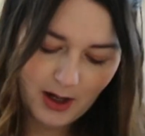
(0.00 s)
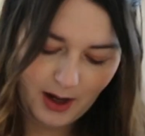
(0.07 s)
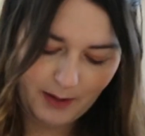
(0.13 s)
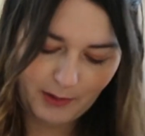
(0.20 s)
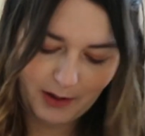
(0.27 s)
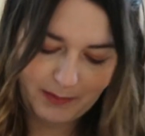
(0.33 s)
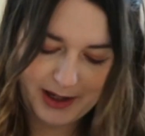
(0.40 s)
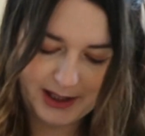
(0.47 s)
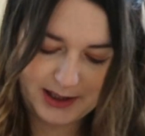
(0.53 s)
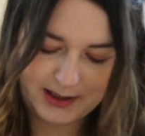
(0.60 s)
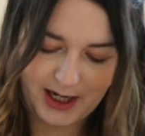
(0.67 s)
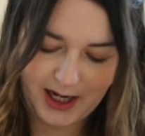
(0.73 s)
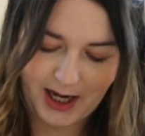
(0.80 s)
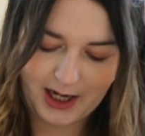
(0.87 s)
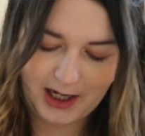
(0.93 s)
I'm not planning to
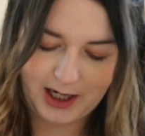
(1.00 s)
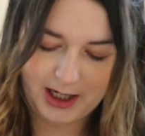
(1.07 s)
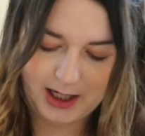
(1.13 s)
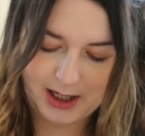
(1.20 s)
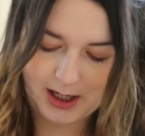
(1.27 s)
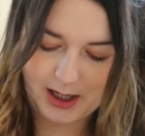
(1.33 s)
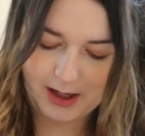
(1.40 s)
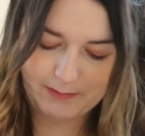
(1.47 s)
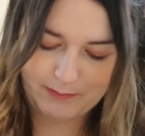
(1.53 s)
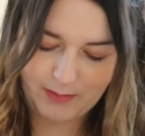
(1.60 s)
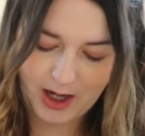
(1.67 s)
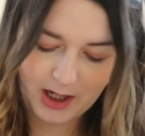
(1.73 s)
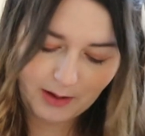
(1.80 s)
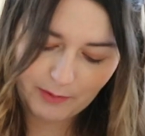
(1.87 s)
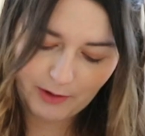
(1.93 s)
take any
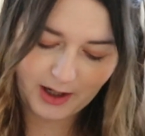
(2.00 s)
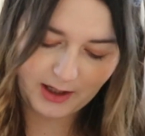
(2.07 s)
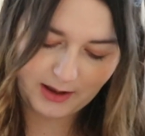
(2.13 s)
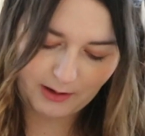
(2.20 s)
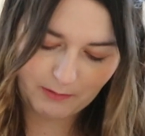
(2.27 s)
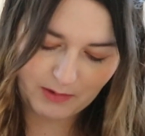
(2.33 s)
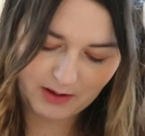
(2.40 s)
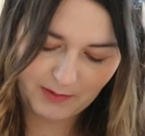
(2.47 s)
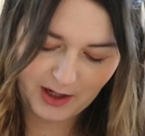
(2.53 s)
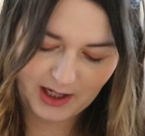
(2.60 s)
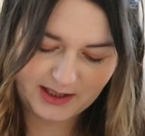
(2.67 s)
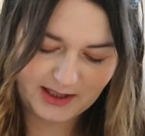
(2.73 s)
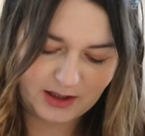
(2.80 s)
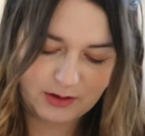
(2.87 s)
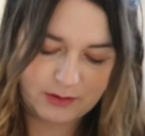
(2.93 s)
makeup or anything with me
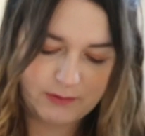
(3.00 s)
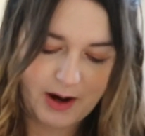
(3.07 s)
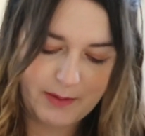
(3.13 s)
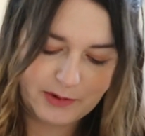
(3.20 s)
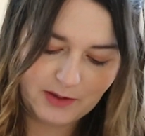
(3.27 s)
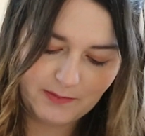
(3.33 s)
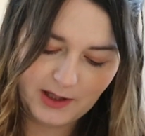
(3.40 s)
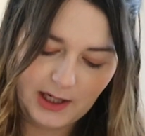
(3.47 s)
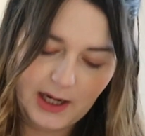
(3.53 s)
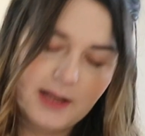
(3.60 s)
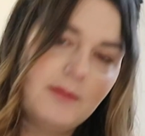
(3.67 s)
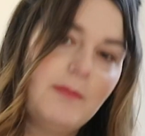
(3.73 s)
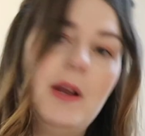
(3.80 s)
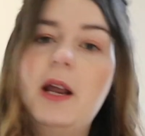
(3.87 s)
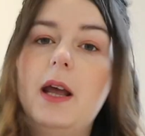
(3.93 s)
unless I just grab some at the
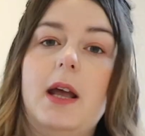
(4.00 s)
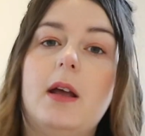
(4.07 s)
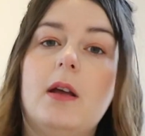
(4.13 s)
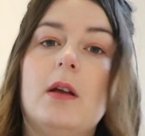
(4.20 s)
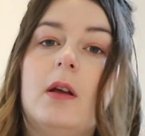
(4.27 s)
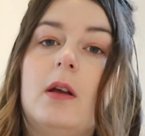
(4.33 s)
last minute.